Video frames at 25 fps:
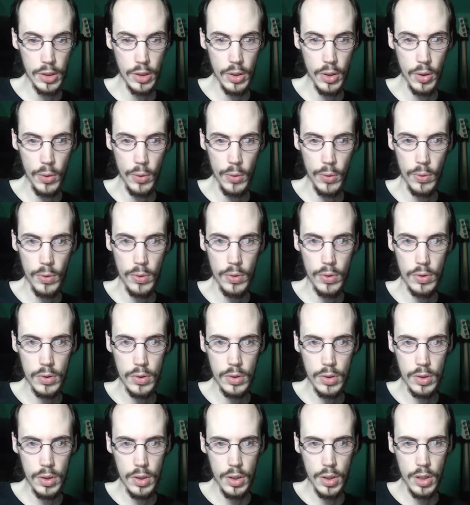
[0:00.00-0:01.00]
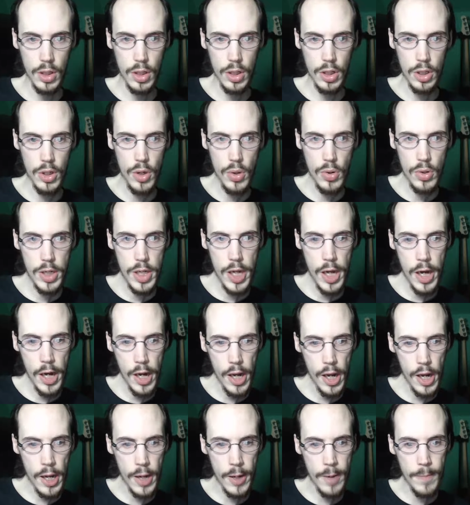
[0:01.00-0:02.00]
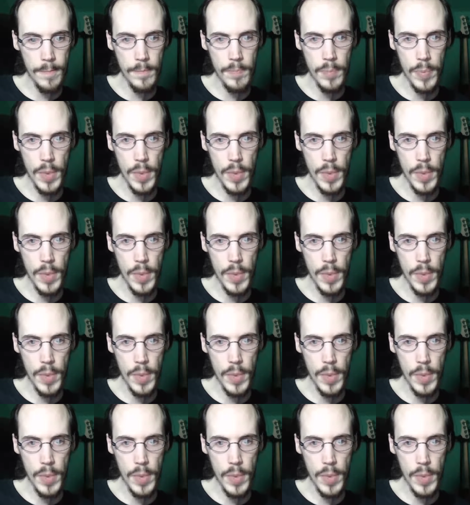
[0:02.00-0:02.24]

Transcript: Oh. You did it!